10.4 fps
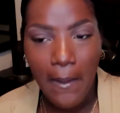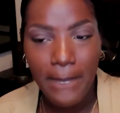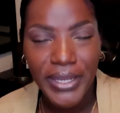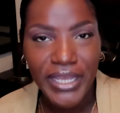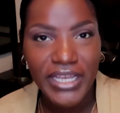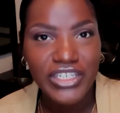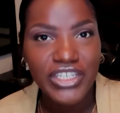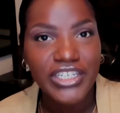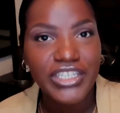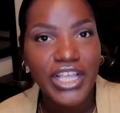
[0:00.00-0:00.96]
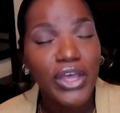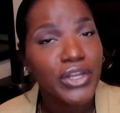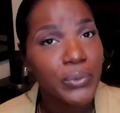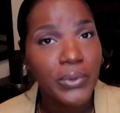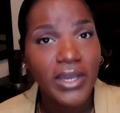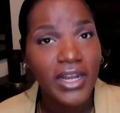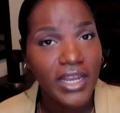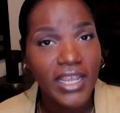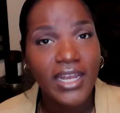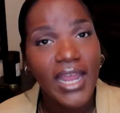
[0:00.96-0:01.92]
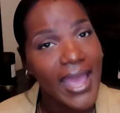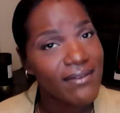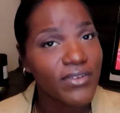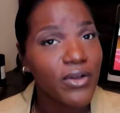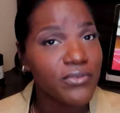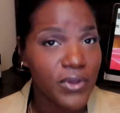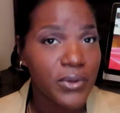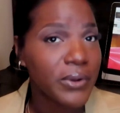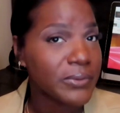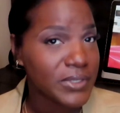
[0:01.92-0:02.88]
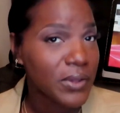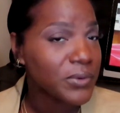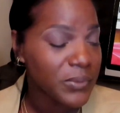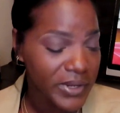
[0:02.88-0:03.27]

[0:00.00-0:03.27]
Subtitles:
because she's the only one in the iPhone photos on the